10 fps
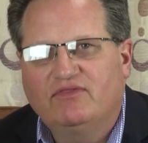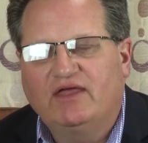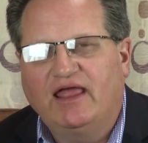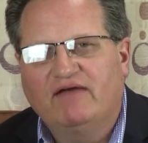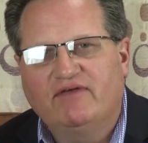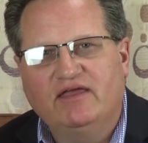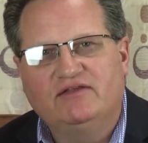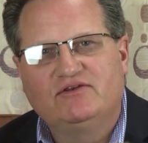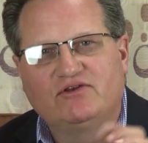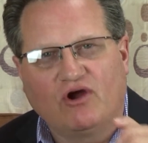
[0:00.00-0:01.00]
that have
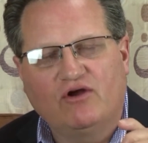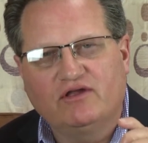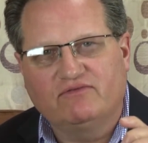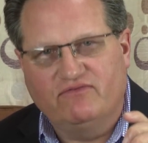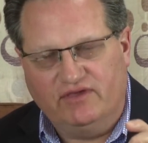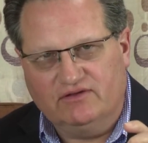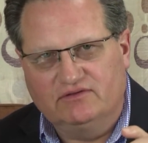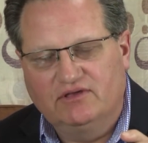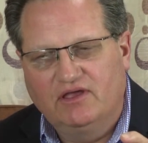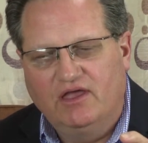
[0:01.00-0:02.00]
a target
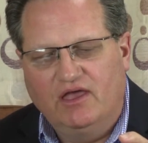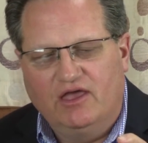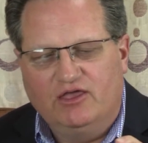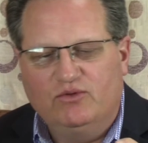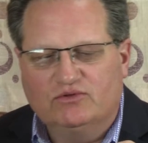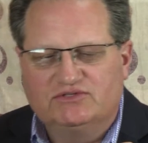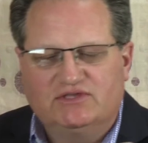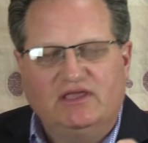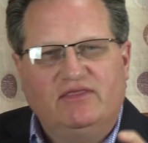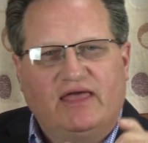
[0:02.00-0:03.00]
field, you'll
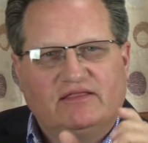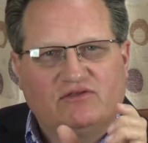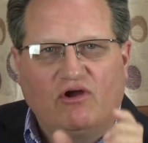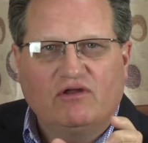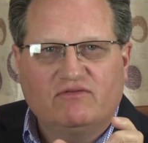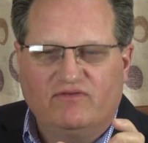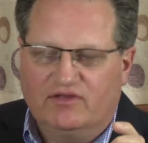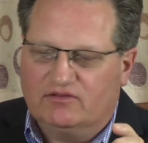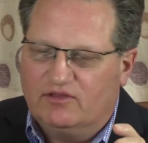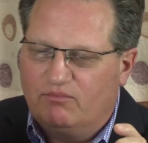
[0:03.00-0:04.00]
see that target
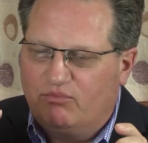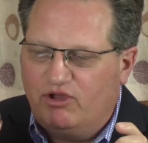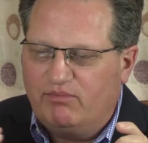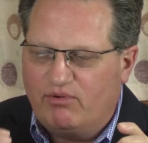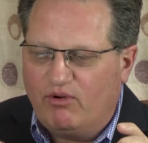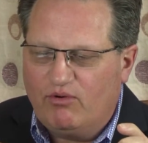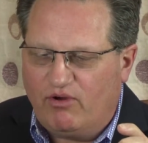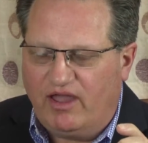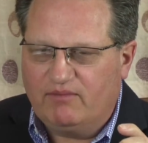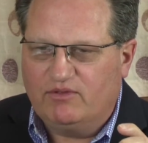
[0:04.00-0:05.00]
field
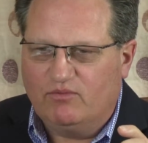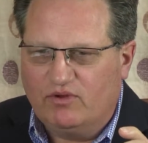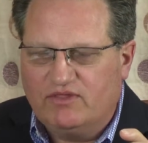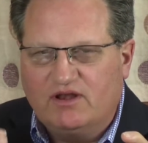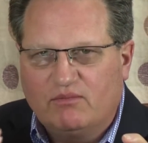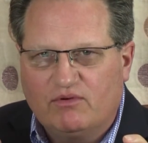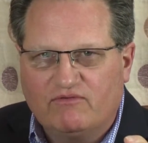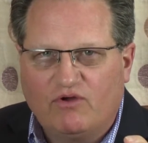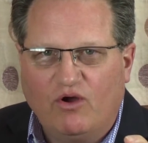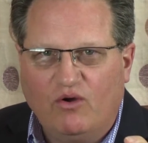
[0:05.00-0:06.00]
pre-programmed with a number
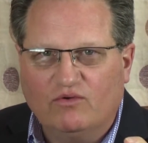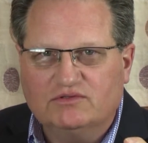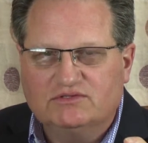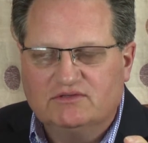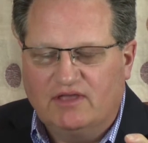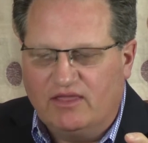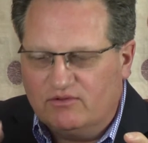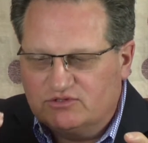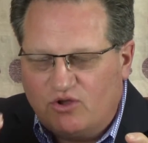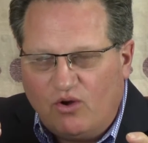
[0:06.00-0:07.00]
of codes, and
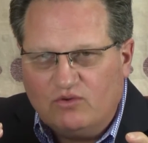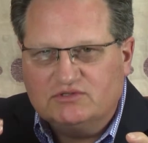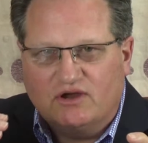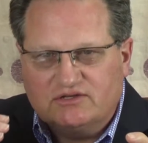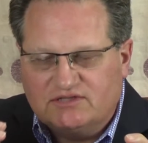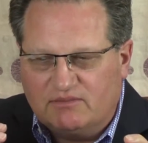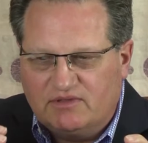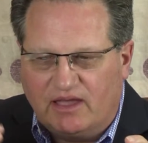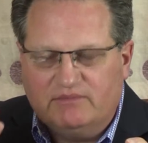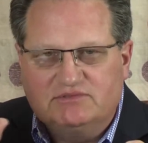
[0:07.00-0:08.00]
those codes are
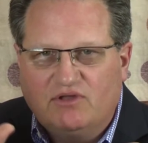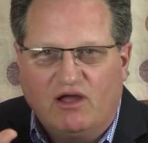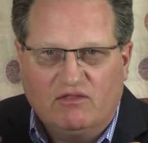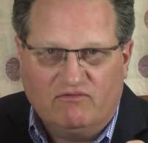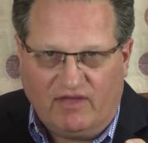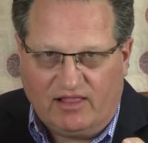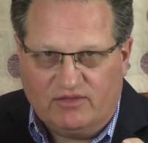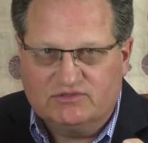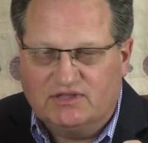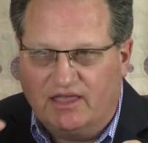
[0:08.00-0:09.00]
sometimes dollar
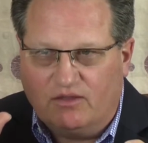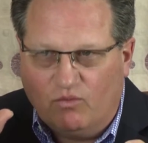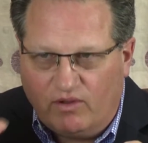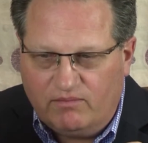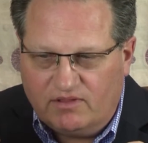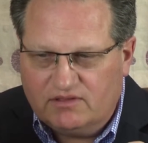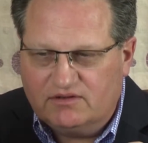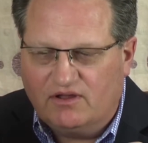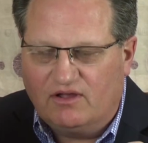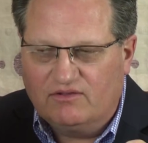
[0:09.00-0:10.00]
values like $1
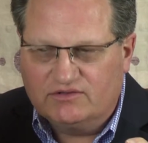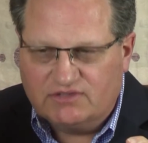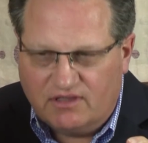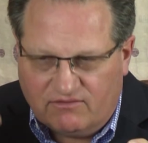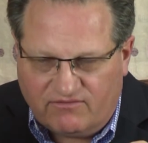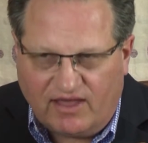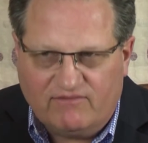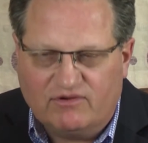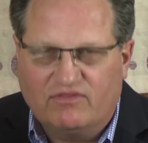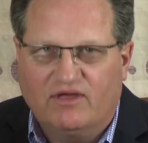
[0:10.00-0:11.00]
million,
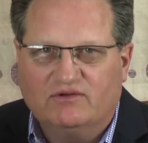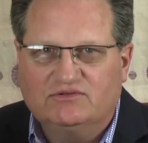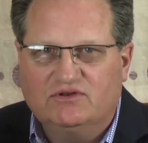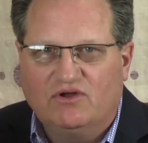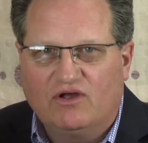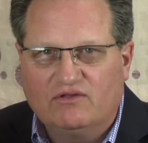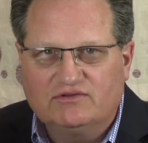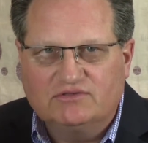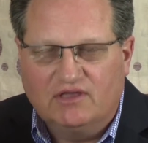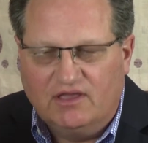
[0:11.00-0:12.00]

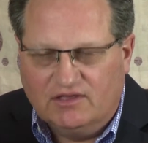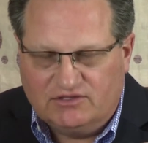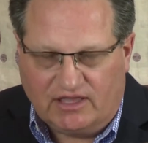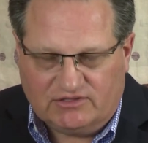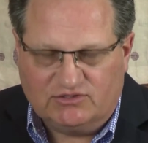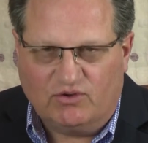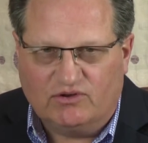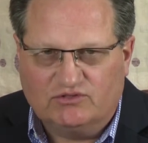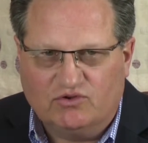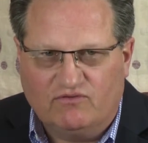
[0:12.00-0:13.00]
$500,000, and so on
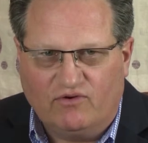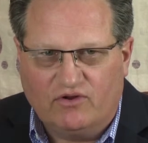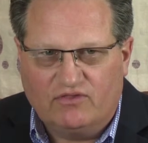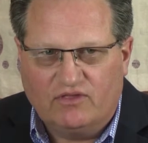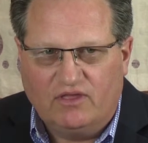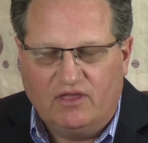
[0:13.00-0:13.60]
and so forth.